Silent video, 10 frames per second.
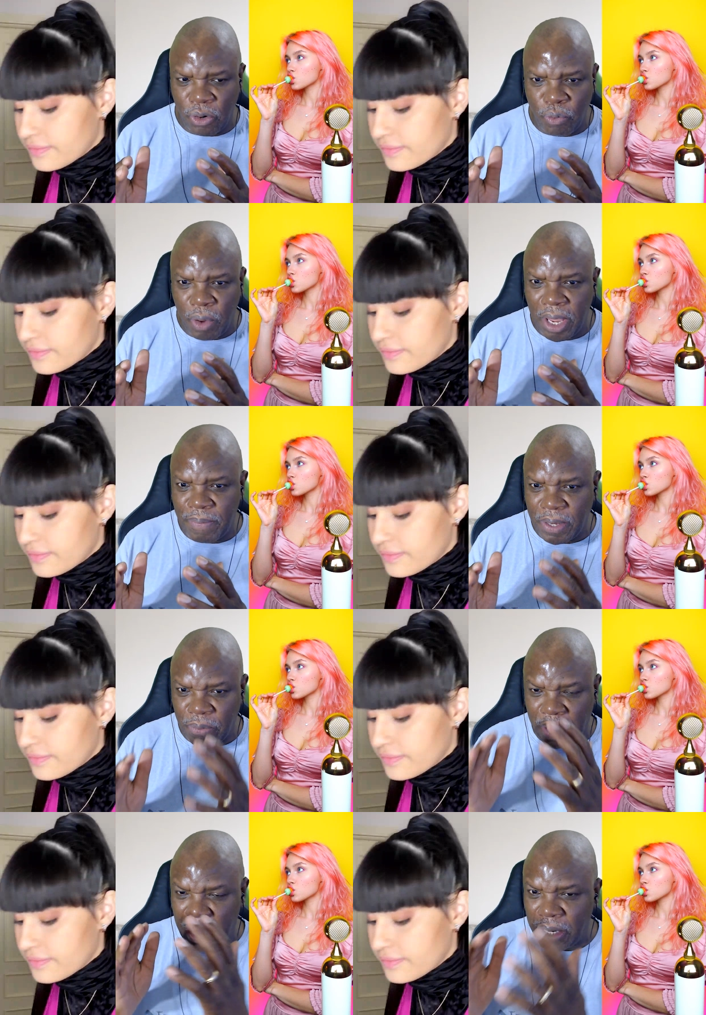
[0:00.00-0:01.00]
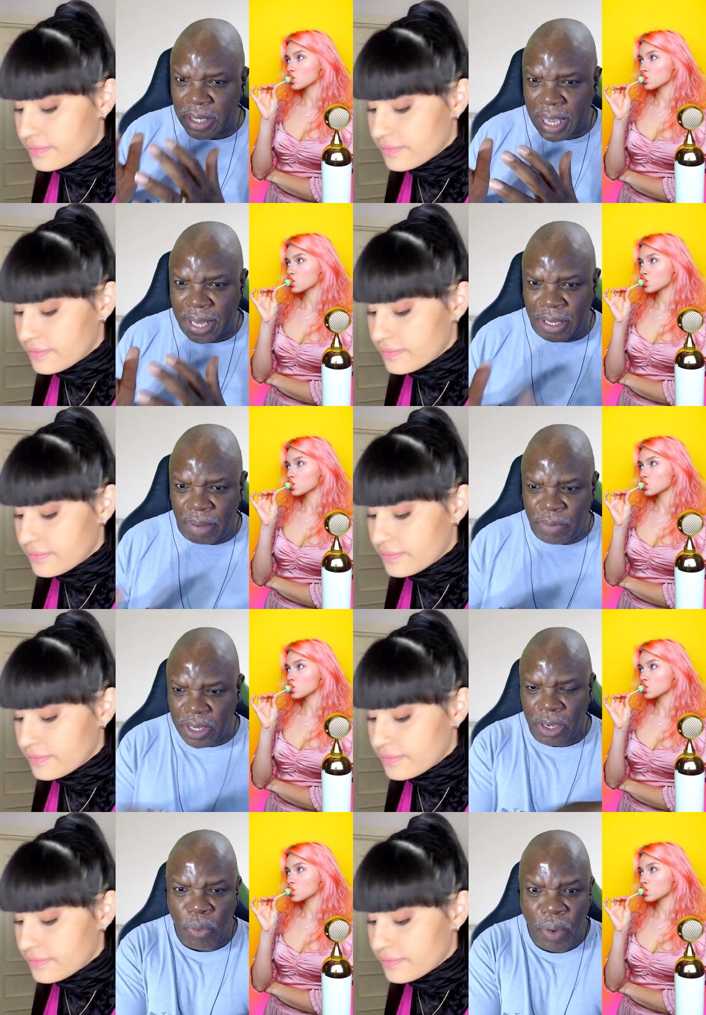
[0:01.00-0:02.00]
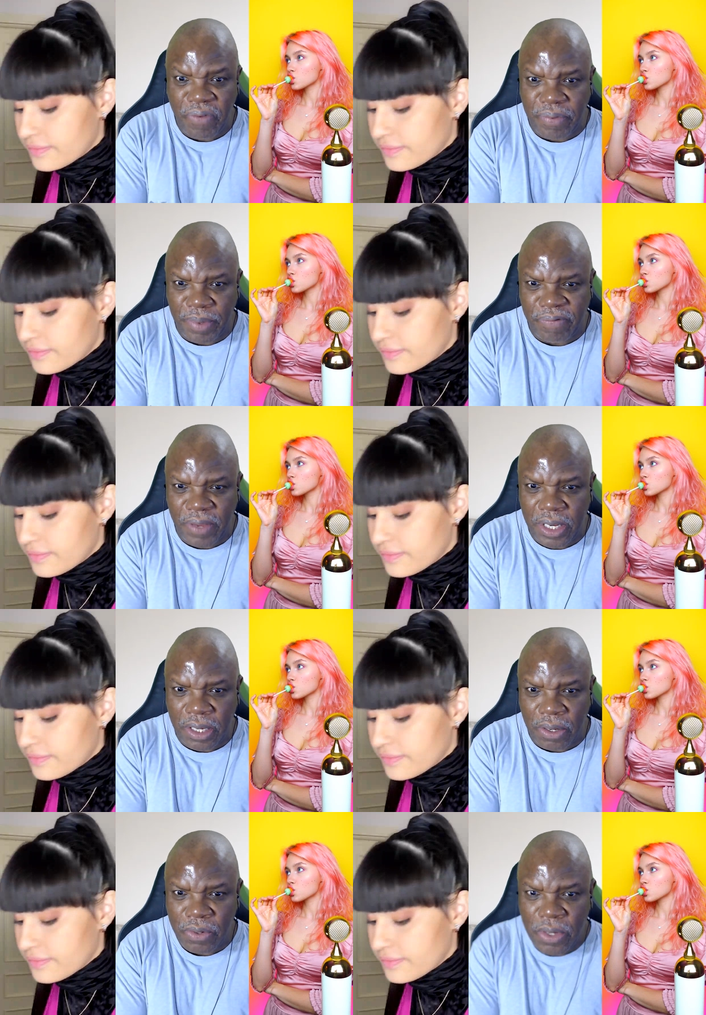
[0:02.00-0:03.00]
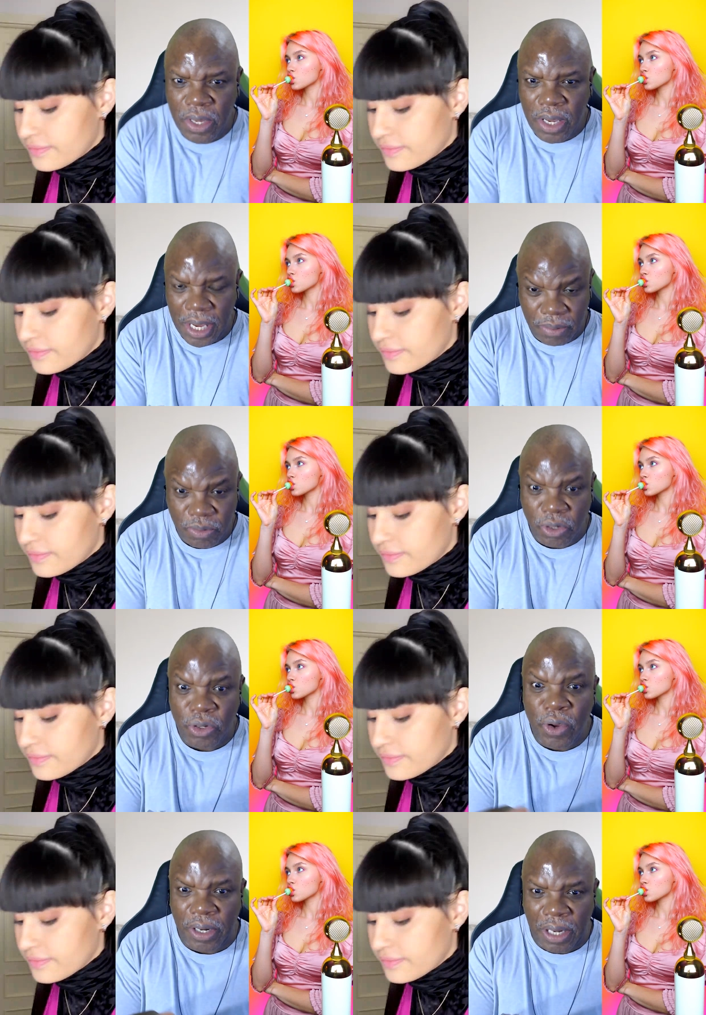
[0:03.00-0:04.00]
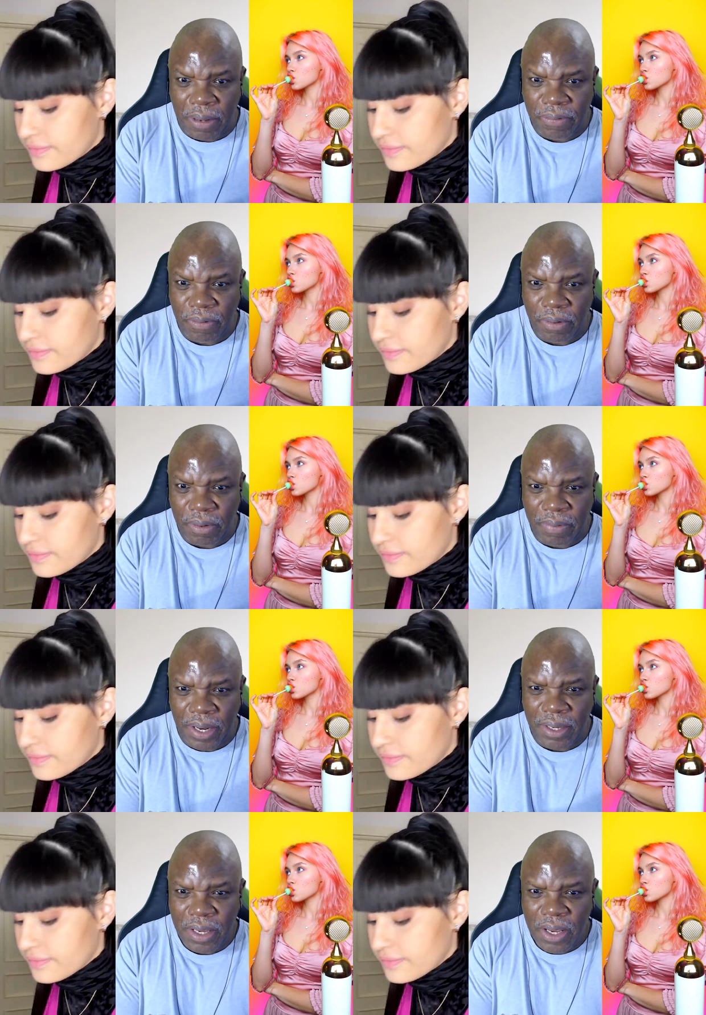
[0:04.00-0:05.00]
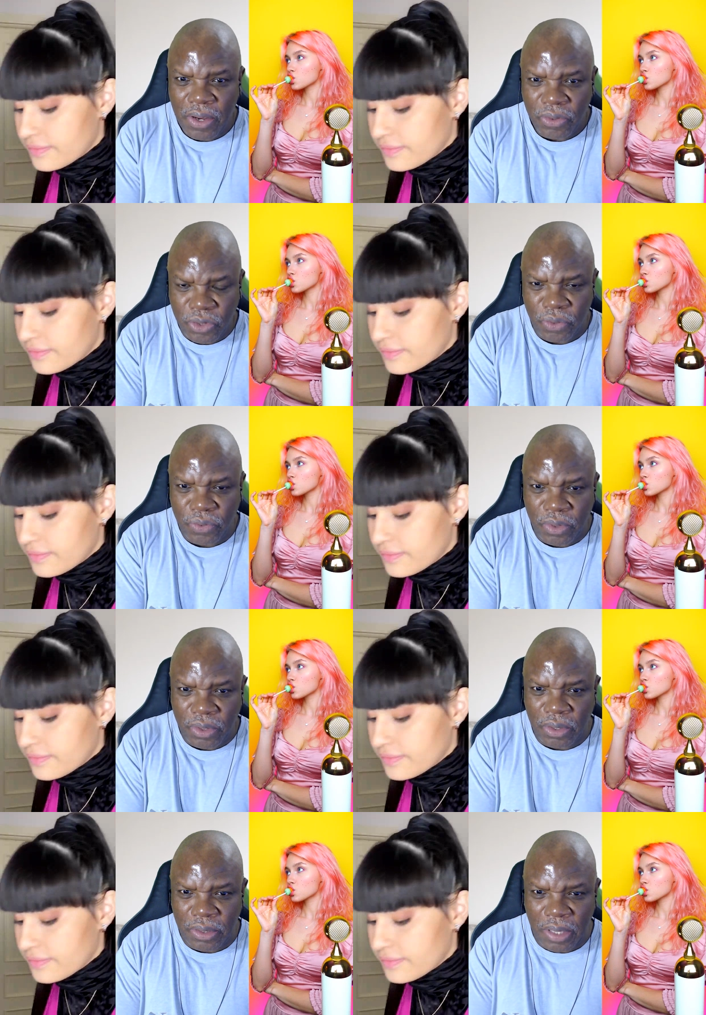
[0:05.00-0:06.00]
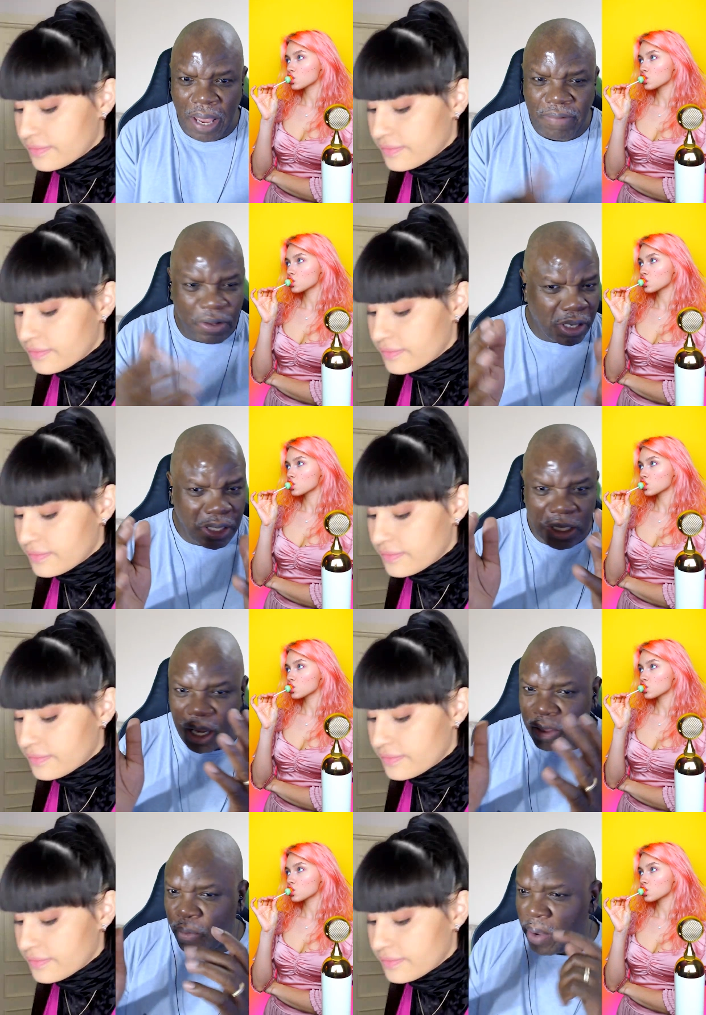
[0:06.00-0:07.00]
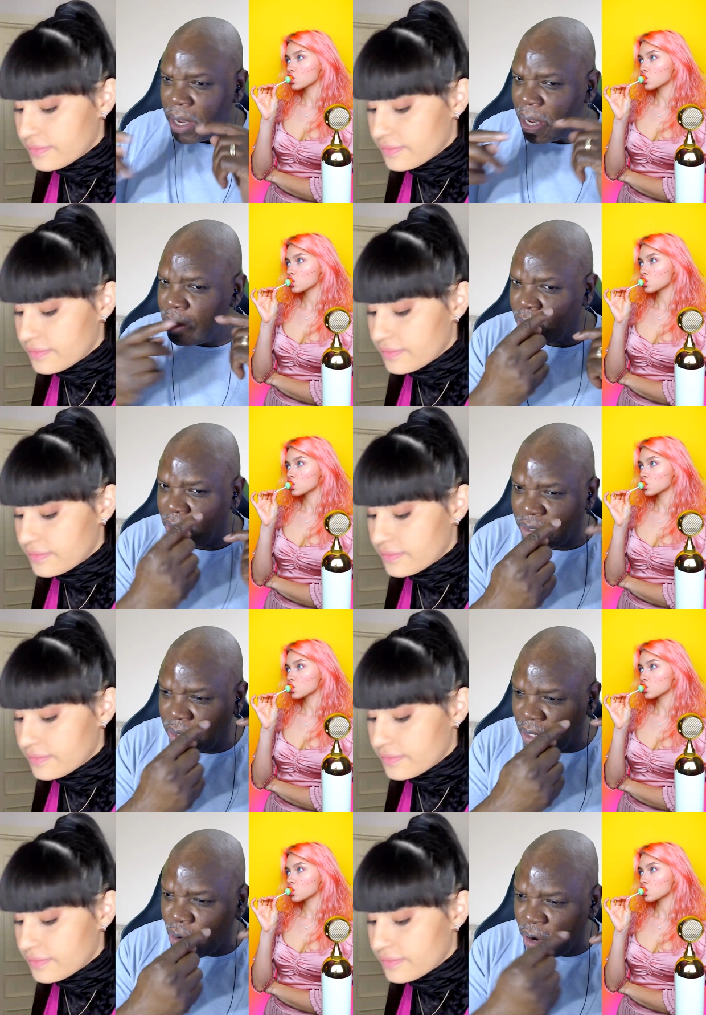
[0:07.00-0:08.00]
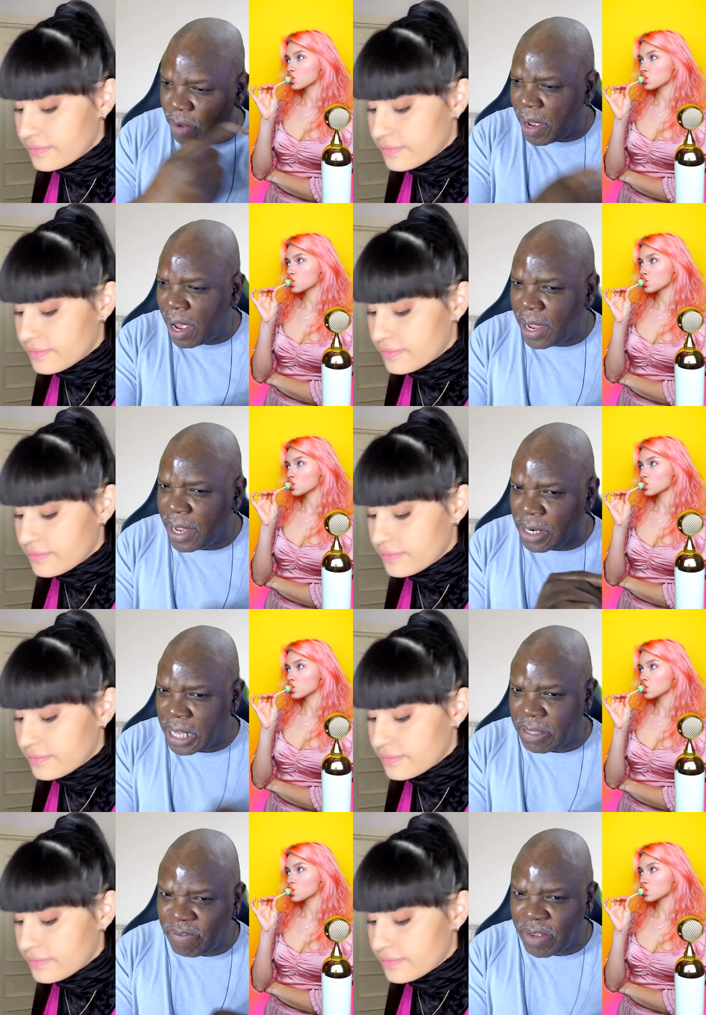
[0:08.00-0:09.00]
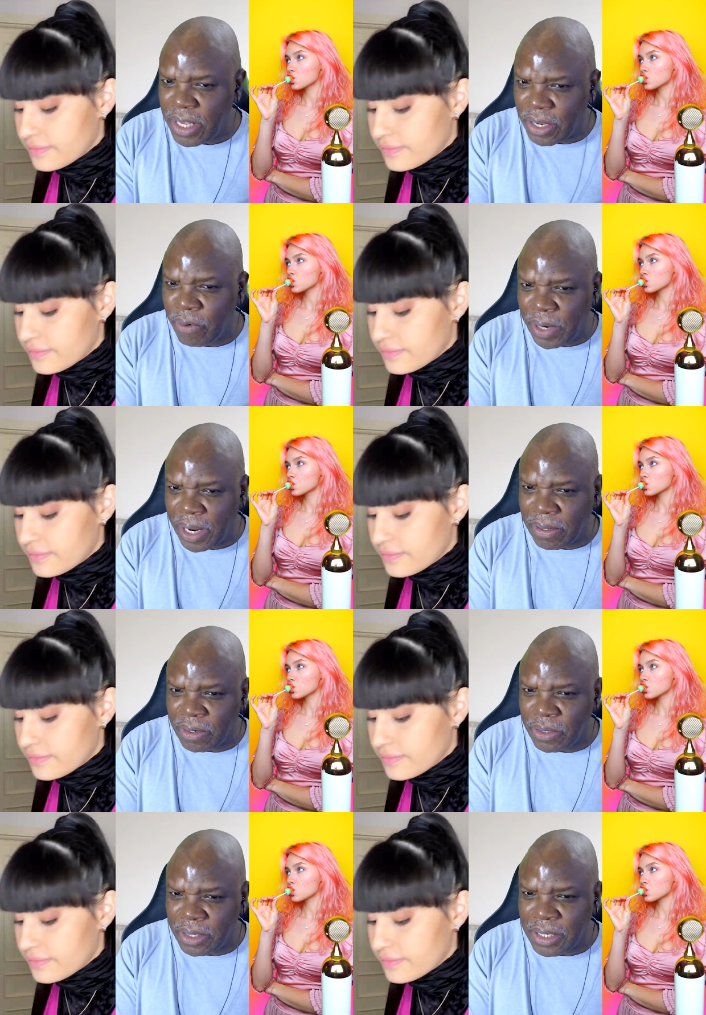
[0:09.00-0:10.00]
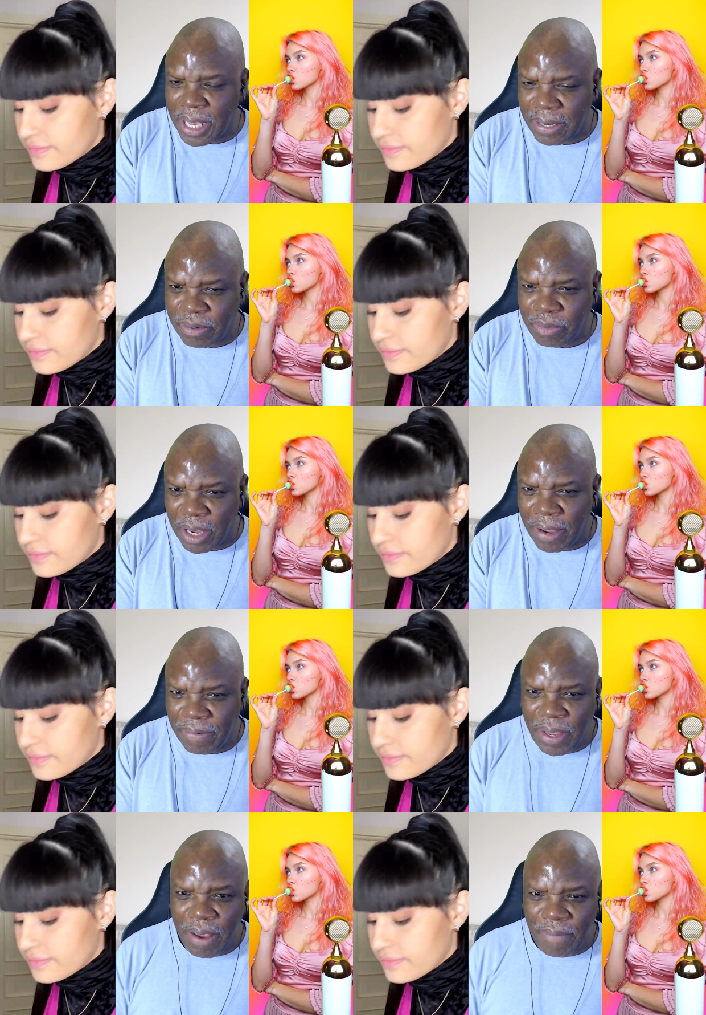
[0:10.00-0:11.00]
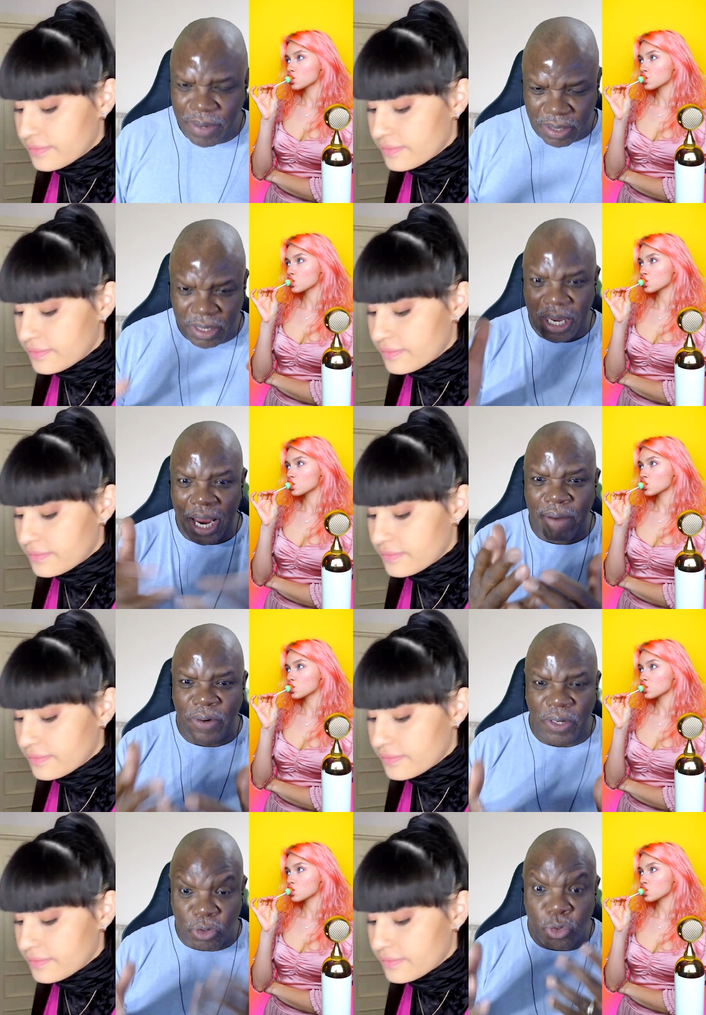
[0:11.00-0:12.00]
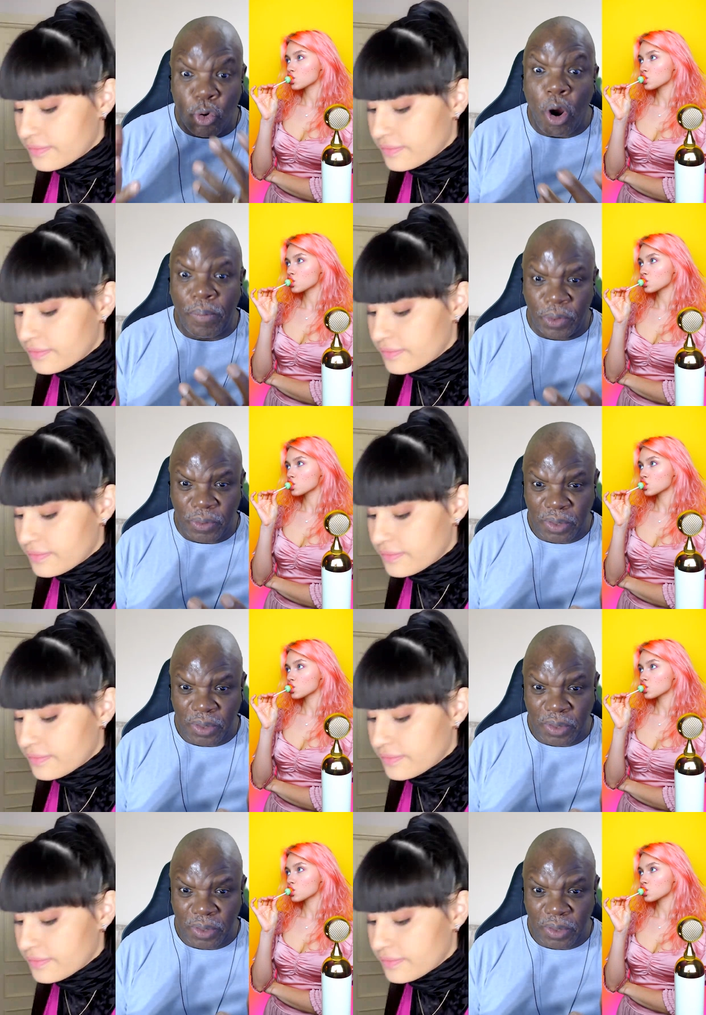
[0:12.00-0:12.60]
Speaker 1: way because when I look at it, I'm looking away from the video to you, right? So the, I have to look the other way and use the, the corner of my eye and look at the video when I look at it sometimes because the camera is normal.